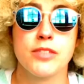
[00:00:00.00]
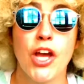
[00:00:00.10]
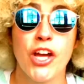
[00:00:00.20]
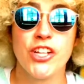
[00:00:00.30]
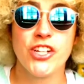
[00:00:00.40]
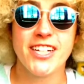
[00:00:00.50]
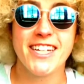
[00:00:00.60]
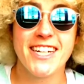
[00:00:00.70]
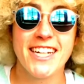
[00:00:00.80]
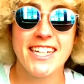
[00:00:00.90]
You're gonna
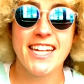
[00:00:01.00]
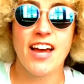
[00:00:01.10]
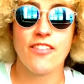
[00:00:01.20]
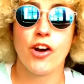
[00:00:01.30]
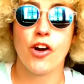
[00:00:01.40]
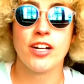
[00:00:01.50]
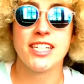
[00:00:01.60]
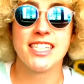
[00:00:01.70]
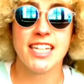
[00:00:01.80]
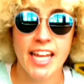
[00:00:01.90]
need to have the artist's
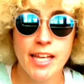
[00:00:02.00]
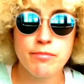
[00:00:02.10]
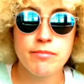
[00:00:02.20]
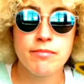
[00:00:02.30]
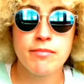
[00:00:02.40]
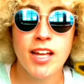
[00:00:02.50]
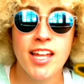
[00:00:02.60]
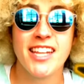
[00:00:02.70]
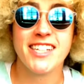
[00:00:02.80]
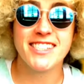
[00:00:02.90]
name, the
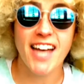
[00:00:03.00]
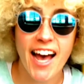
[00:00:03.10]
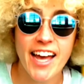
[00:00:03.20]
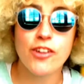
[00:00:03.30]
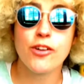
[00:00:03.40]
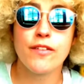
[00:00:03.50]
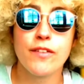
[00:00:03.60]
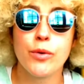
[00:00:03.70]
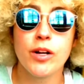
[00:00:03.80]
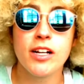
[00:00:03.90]
title of the
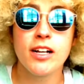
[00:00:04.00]
work,